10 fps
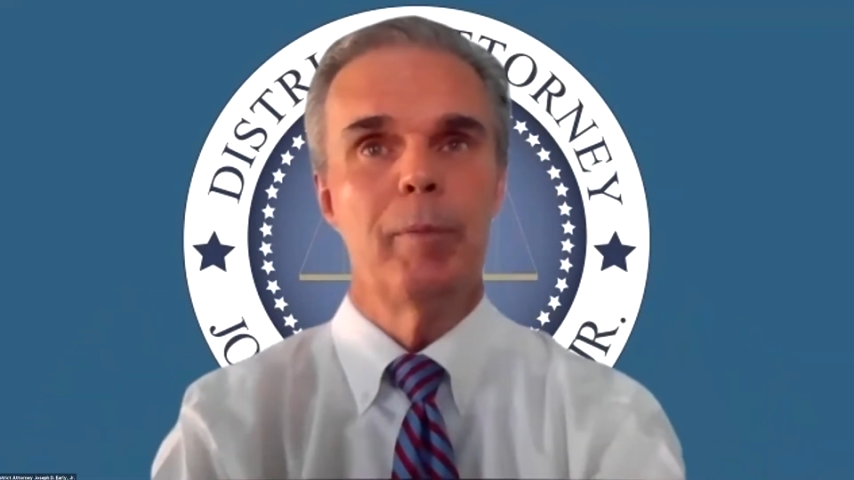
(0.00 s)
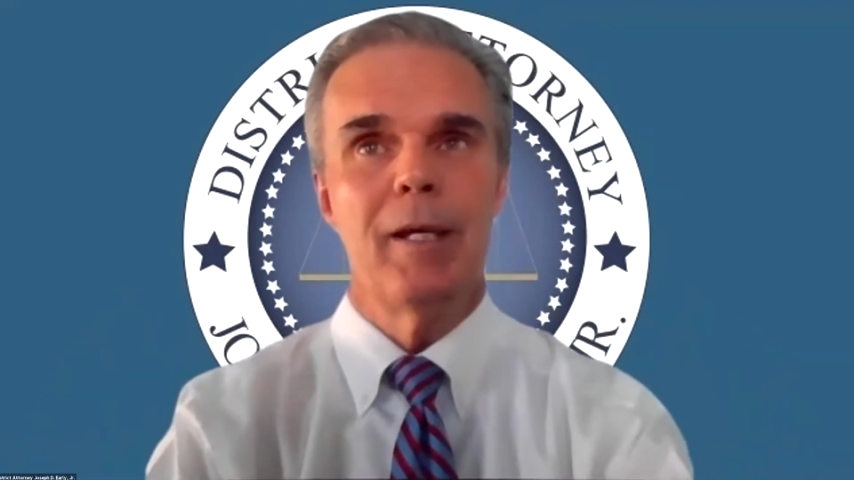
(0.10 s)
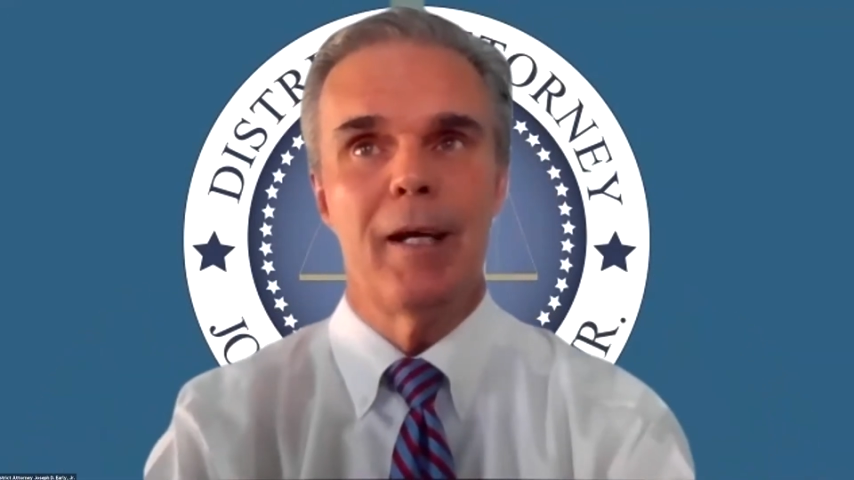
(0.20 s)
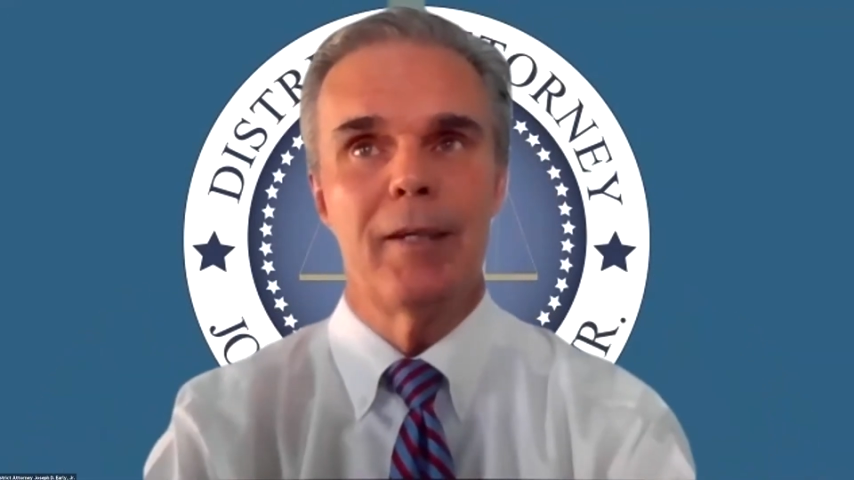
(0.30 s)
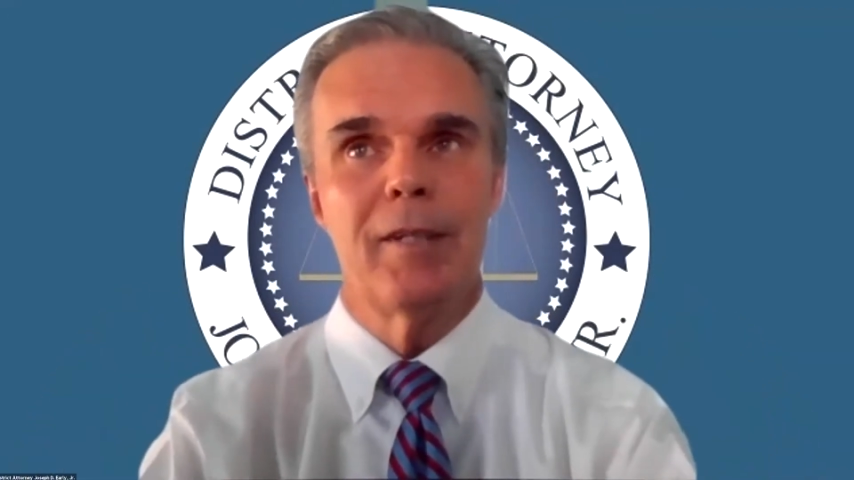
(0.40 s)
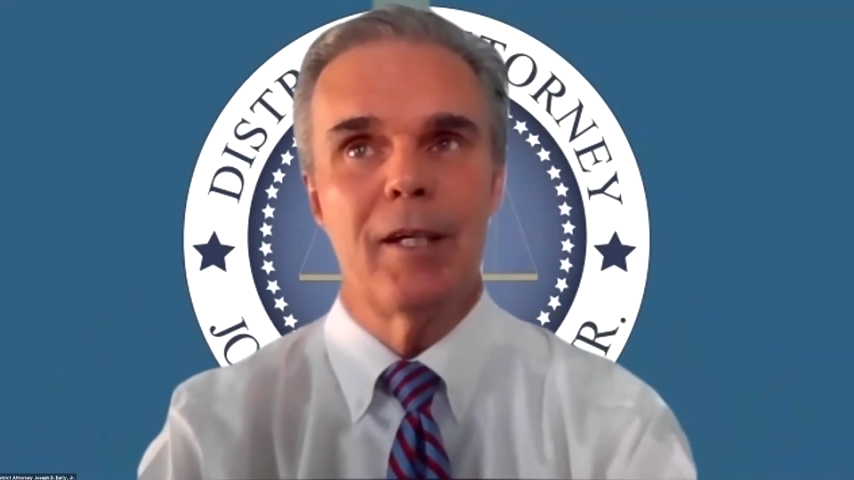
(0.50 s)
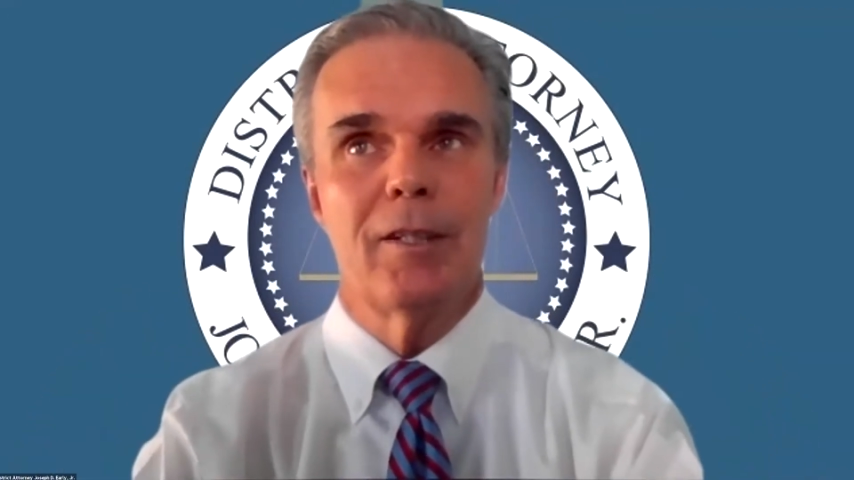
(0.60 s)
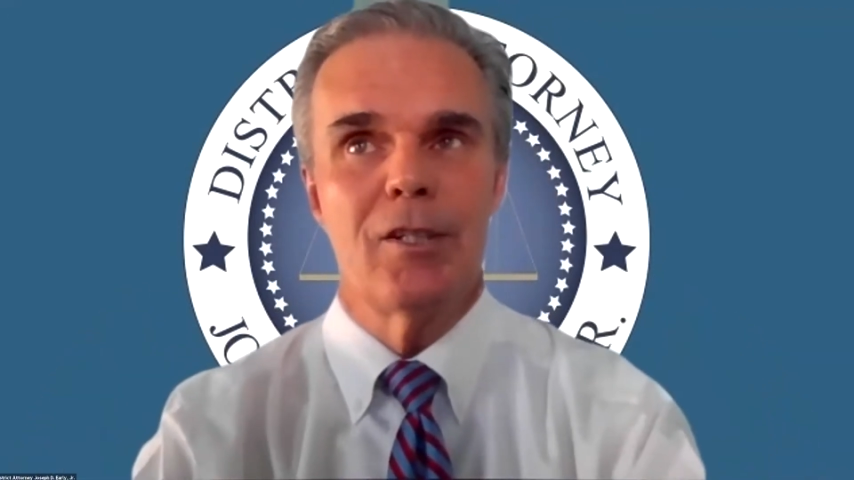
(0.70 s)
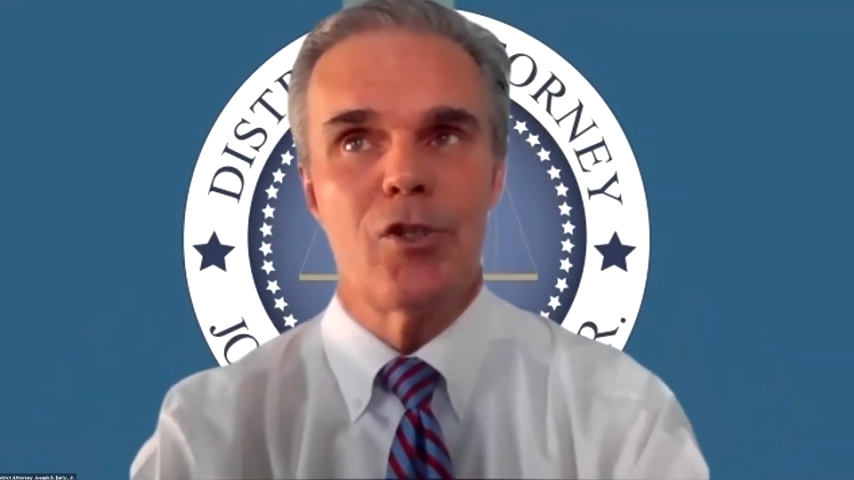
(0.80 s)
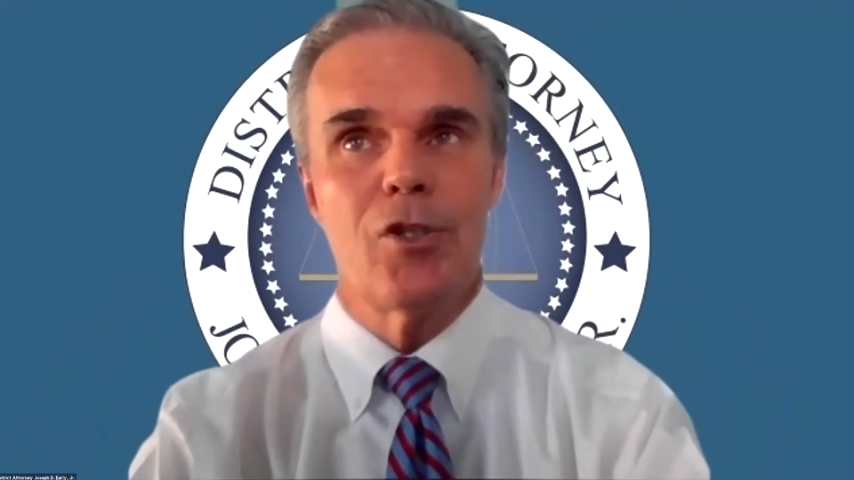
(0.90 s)
be our
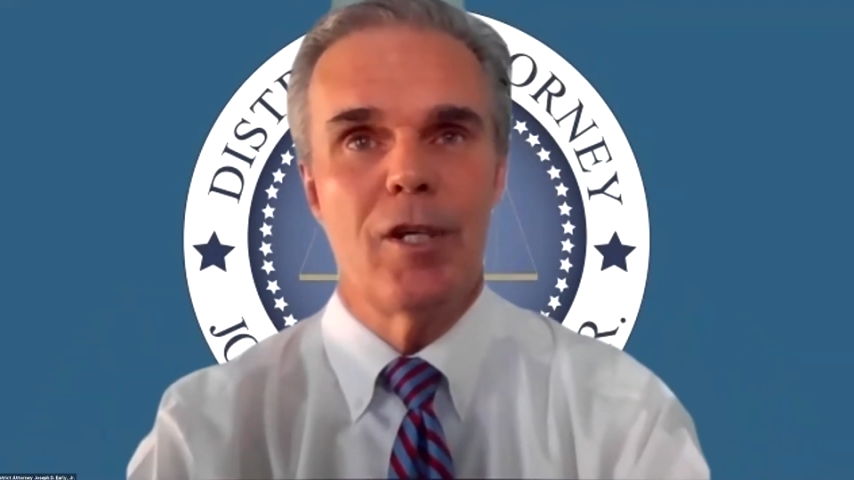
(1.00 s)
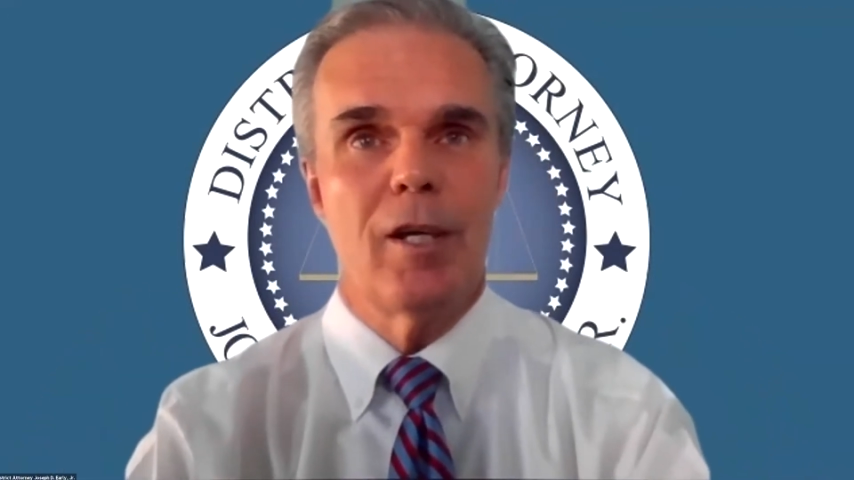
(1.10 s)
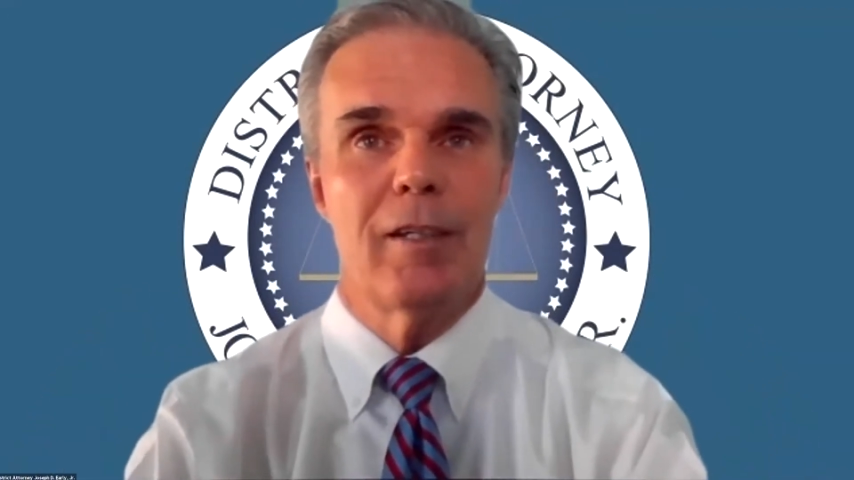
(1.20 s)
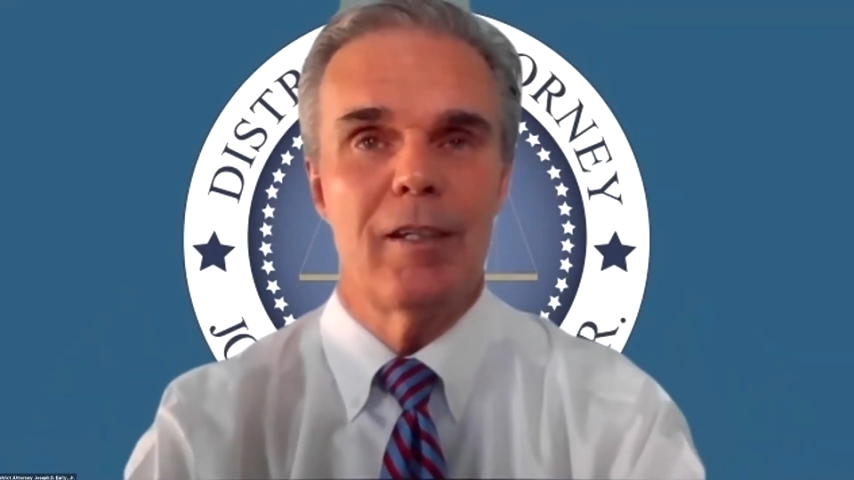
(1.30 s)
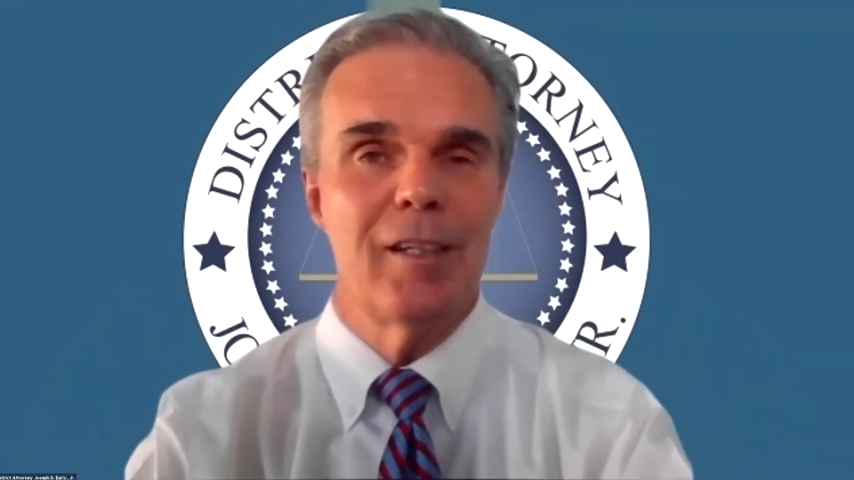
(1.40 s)
deadliest year.